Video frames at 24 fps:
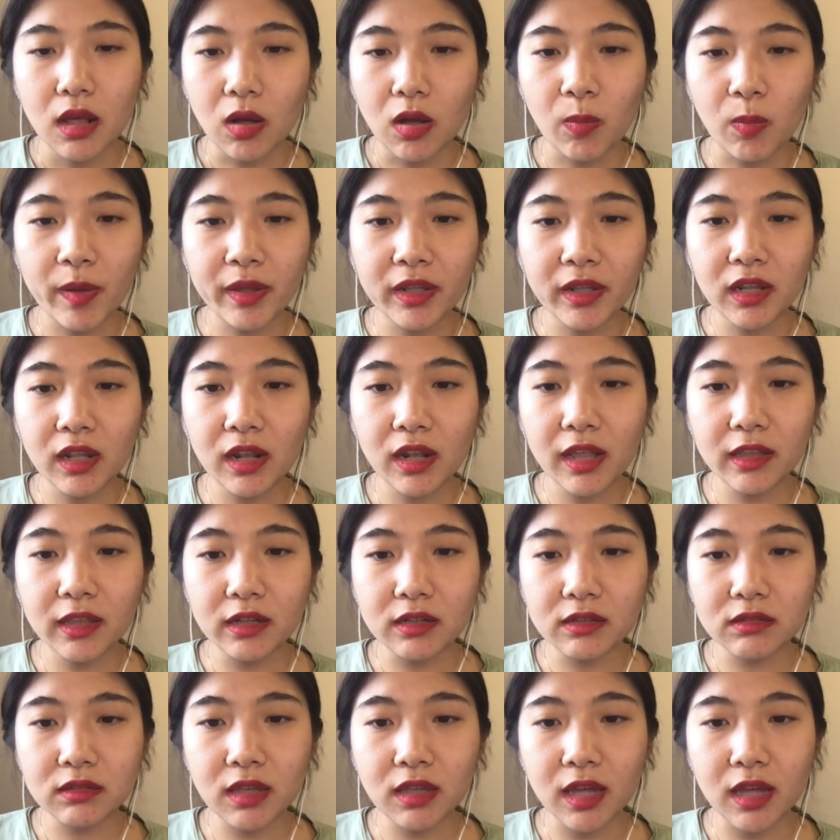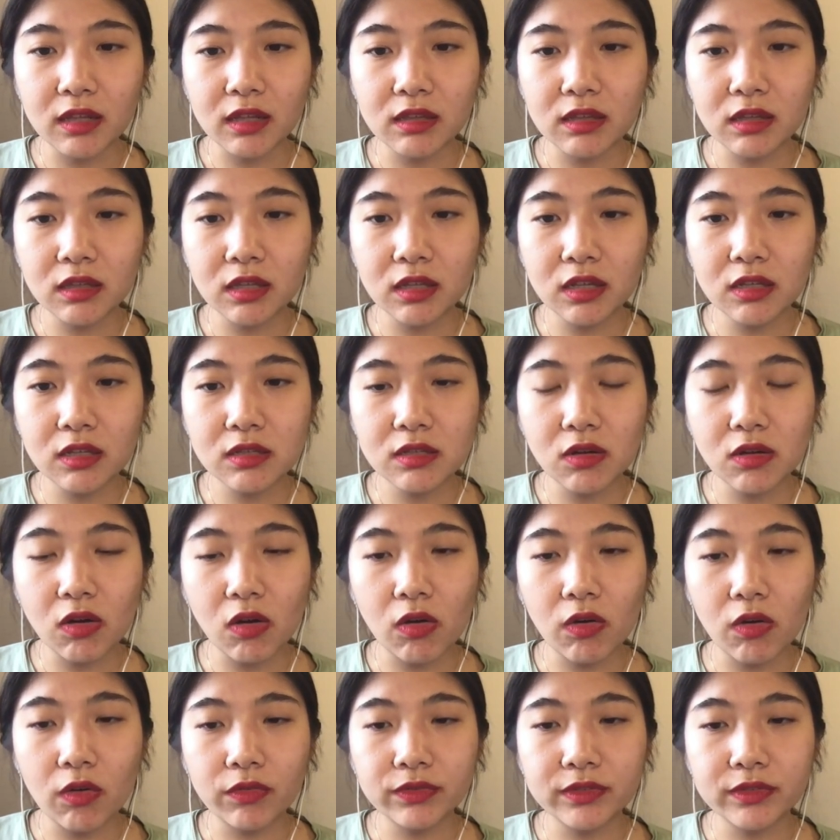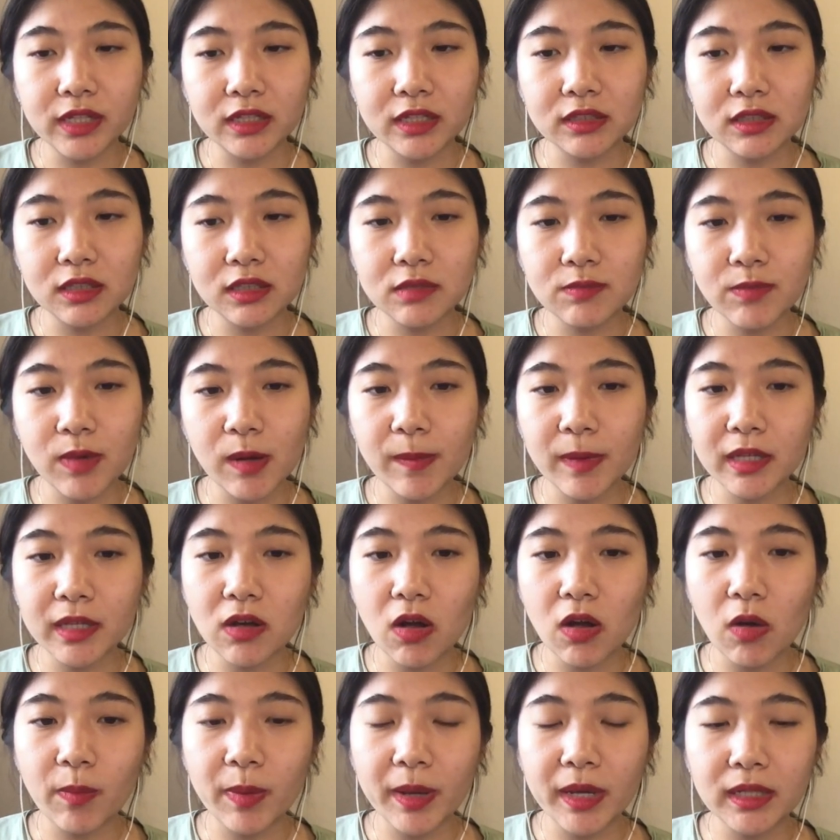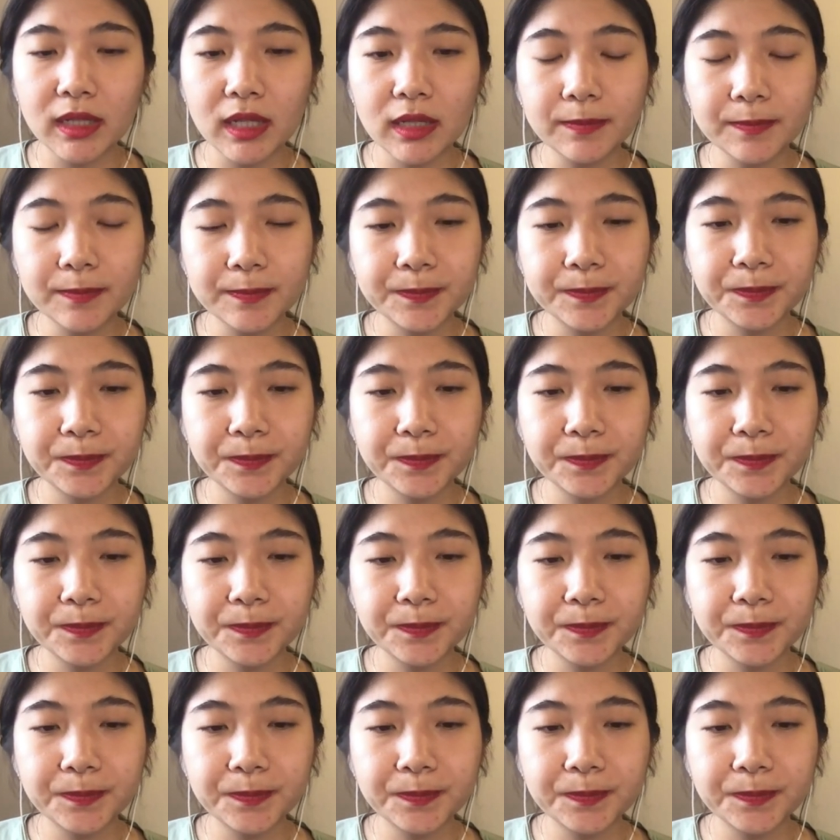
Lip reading: Opinion leaders get the trend of netizens' public opinion.